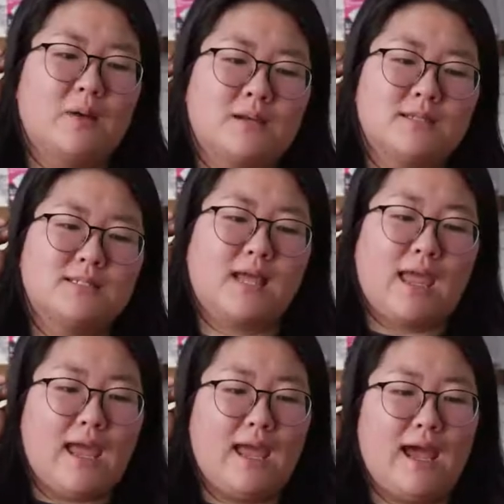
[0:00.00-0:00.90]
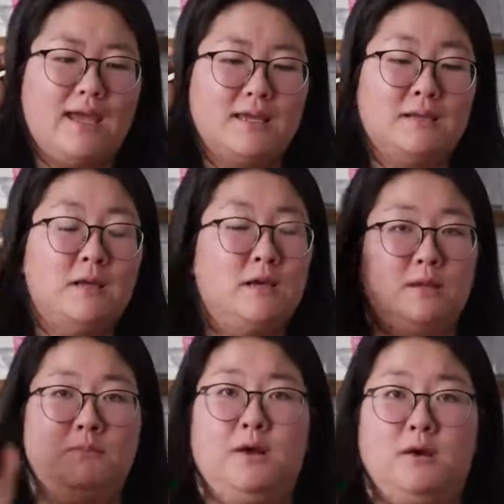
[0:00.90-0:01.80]
in it is like, hey, I can
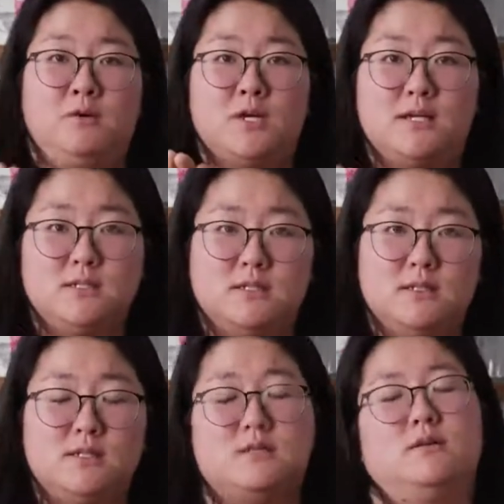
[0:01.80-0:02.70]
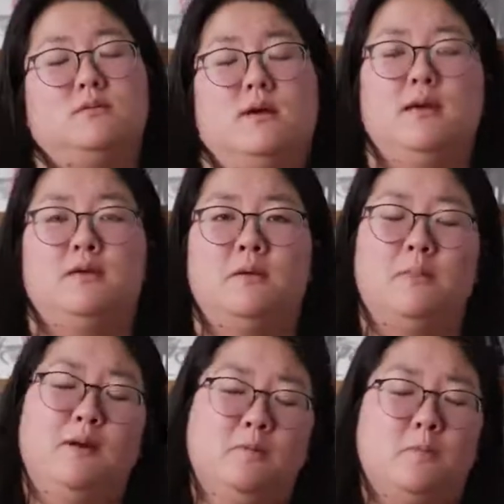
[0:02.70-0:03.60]
compare and contrast these two. I can
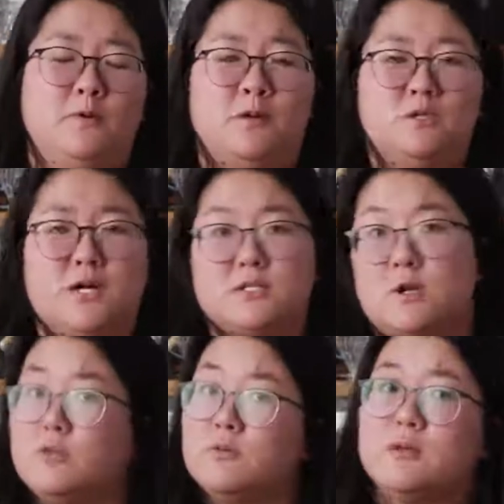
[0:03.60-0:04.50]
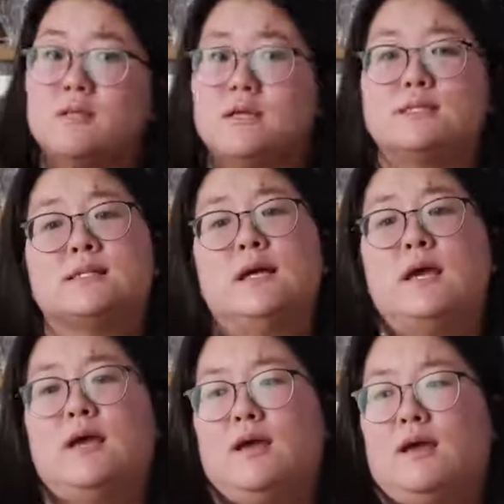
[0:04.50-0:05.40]
compare and contrast all three of these.
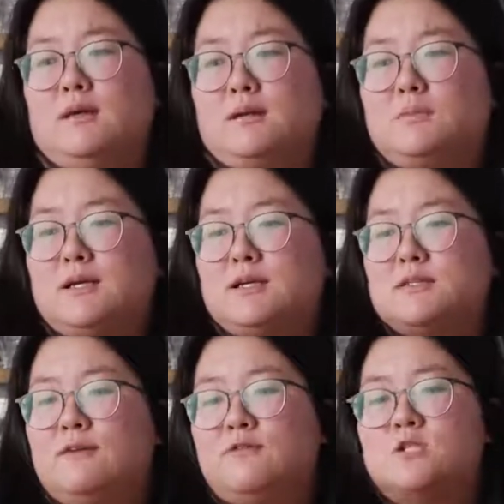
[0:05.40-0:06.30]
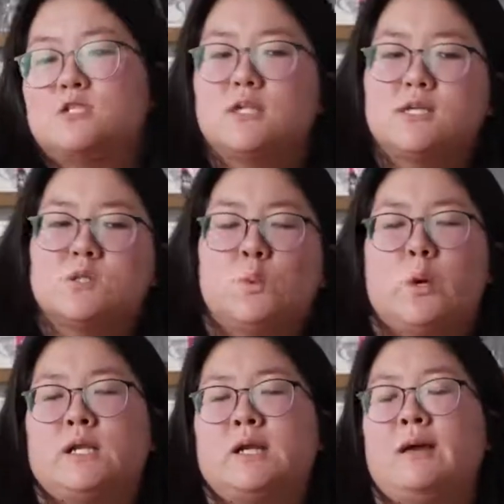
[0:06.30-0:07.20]
Because if you just taste
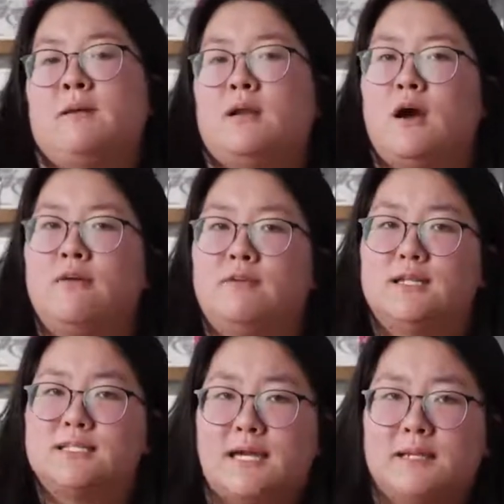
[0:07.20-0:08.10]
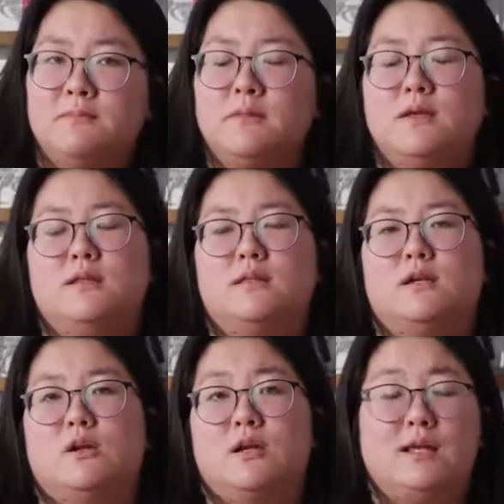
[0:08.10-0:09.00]
one cup of coffee at a time, then